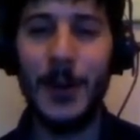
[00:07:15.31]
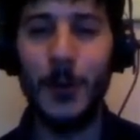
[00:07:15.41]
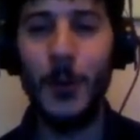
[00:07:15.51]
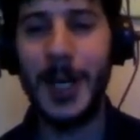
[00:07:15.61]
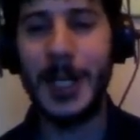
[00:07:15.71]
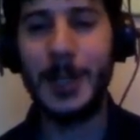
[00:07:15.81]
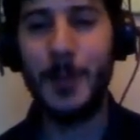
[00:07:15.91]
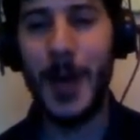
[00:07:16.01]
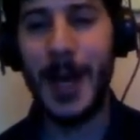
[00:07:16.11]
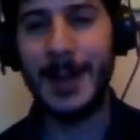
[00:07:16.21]
You wouldn't
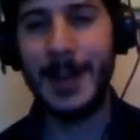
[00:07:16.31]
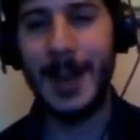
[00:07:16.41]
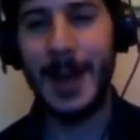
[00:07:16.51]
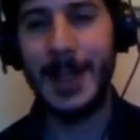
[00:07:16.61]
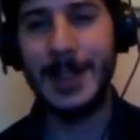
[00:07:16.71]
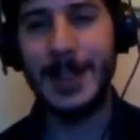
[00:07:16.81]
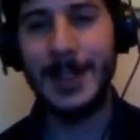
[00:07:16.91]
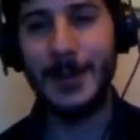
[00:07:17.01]
expect that is